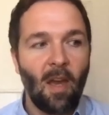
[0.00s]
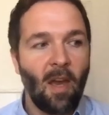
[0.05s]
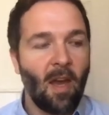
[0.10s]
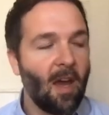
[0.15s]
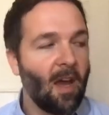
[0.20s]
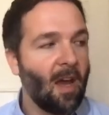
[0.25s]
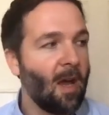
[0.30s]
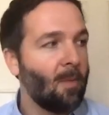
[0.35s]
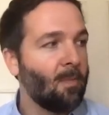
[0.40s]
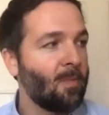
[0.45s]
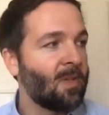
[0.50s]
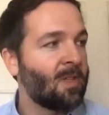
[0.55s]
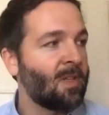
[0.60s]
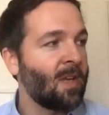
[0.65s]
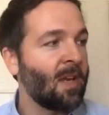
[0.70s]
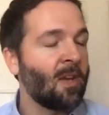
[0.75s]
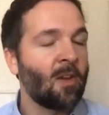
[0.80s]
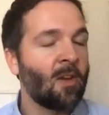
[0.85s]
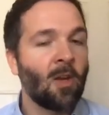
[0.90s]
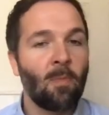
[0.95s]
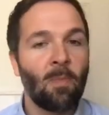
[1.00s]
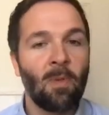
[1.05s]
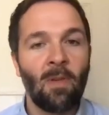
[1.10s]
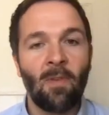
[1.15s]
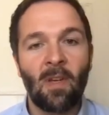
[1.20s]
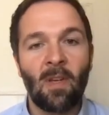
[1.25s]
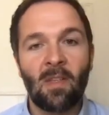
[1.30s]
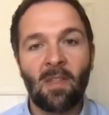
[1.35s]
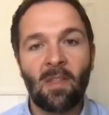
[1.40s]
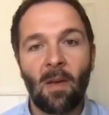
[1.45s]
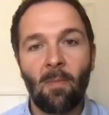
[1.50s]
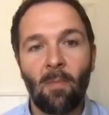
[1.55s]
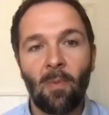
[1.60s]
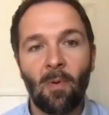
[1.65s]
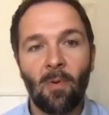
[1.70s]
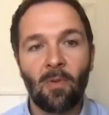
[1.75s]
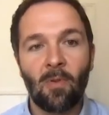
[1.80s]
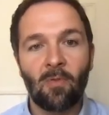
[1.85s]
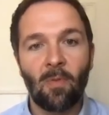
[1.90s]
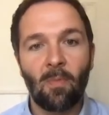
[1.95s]
So take a couple of
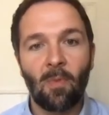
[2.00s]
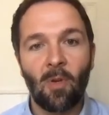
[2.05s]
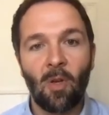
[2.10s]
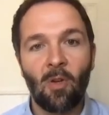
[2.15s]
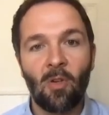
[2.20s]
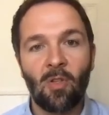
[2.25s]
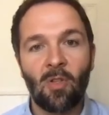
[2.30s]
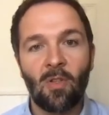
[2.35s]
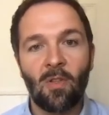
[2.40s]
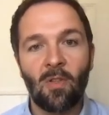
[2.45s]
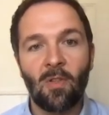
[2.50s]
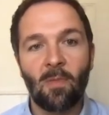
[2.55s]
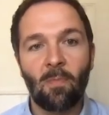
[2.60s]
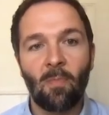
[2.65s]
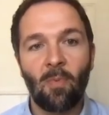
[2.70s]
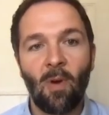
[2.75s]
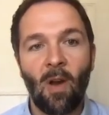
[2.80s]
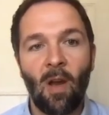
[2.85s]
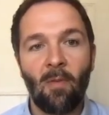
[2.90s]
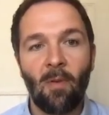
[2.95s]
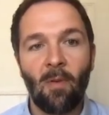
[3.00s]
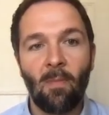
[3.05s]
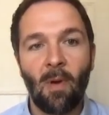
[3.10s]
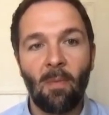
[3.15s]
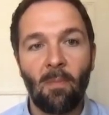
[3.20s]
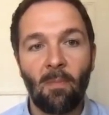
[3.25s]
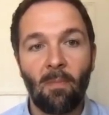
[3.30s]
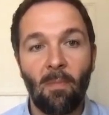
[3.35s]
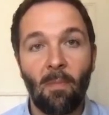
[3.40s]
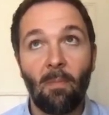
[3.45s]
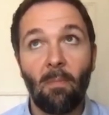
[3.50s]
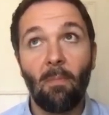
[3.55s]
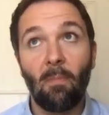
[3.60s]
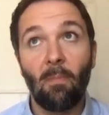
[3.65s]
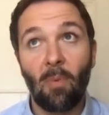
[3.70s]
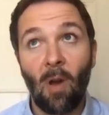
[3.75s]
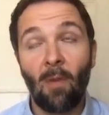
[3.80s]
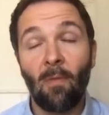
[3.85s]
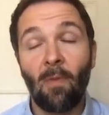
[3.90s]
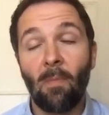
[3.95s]
examples from Cushon's
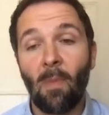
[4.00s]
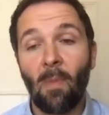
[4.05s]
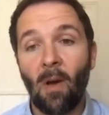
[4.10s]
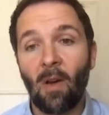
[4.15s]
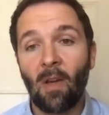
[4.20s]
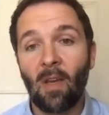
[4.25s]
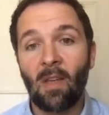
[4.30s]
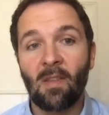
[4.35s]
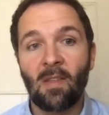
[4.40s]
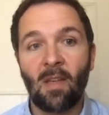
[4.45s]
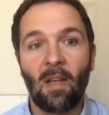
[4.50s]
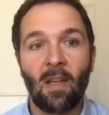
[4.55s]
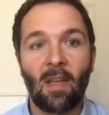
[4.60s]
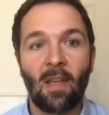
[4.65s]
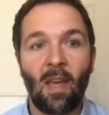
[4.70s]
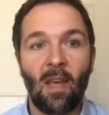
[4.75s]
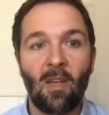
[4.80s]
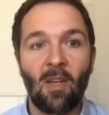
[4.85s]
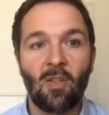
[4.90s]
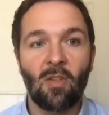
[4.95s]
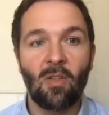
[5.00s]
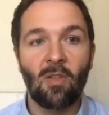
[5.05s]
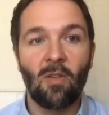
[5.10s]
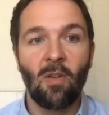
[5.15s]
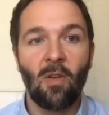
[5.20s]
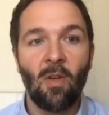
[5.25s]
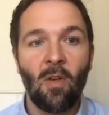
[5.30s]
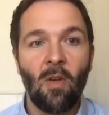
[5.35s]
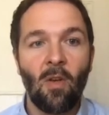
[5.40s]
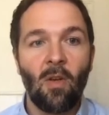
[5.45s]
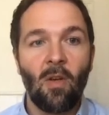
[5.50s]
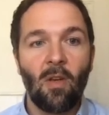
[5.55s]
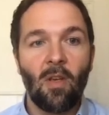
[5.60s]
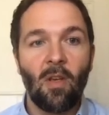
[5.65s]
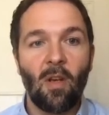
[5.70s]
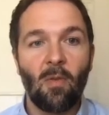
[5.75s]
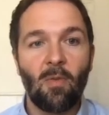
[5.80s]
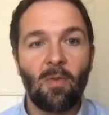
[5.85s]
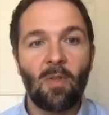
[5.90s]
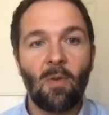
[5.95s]
private markets allocation.
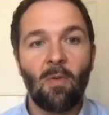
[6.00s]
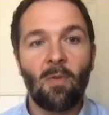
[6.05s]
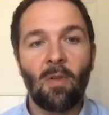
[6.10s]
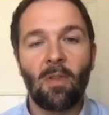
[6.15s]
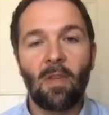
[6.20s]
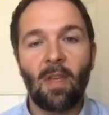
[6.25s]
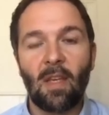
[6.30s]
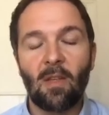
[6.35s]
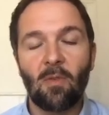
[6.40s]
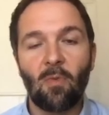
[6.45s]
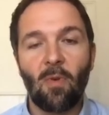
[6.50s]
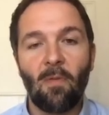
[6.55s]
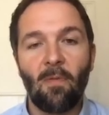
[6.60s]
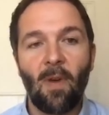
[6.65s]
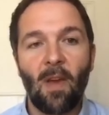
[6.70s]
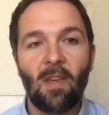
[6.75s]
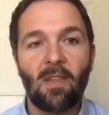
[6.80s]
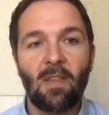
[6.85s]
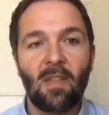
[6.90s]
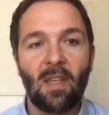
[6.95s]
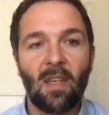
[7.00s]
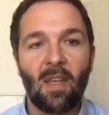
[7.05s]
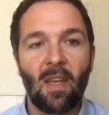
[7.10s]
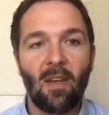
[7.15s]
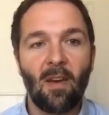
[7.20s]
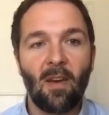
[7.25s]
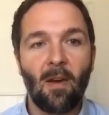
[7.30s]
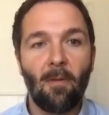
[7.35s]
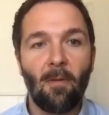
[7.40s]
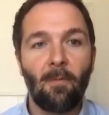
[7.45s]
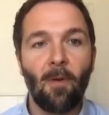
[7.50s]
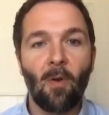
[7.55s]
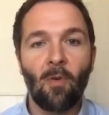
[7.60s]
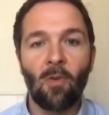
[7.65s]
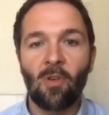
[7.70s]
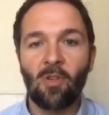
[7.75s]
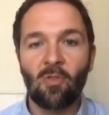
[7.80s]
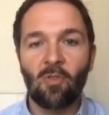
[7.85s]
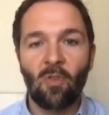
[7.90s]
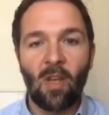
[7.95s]
You know, two of the things we're investing in are
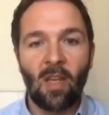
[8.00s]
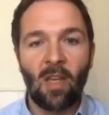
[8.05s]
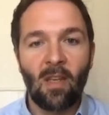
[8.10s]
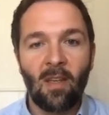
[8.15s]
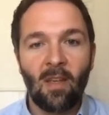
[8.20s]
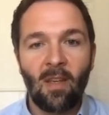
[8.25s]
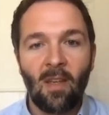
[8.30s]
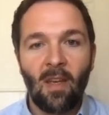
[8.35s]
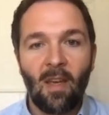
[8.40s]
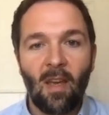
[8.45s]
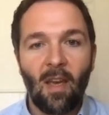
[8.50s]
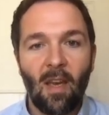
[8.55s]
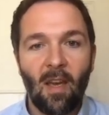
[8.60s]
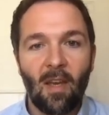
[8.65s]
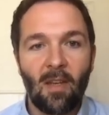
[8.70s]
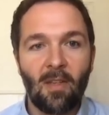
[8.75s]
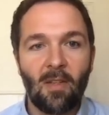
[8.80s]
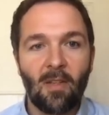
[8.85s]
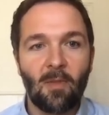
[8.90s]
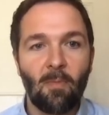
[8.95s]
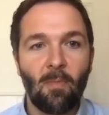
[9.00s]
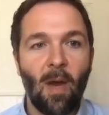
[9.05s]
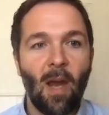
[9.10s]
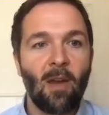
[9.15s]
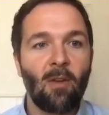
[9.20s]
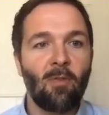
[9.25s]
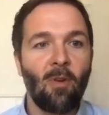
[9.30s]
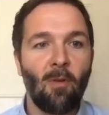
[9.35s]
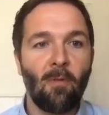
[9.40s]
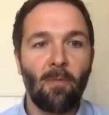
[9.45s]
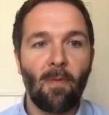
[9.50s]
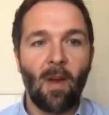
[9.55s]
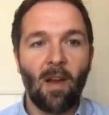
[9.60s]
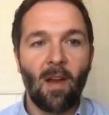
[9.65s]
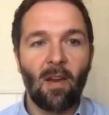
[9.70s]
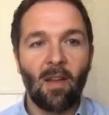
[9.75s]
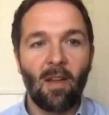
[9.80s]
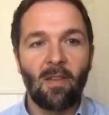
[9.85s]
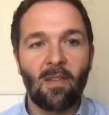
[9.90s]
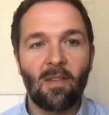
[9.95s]
forestry and
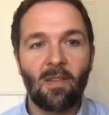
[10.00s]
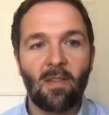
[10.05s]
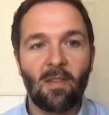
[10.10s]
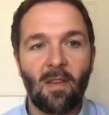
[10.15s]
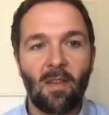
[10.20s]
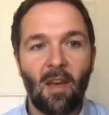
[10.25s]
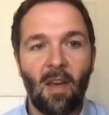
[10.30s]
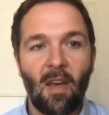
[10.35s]
microfinance.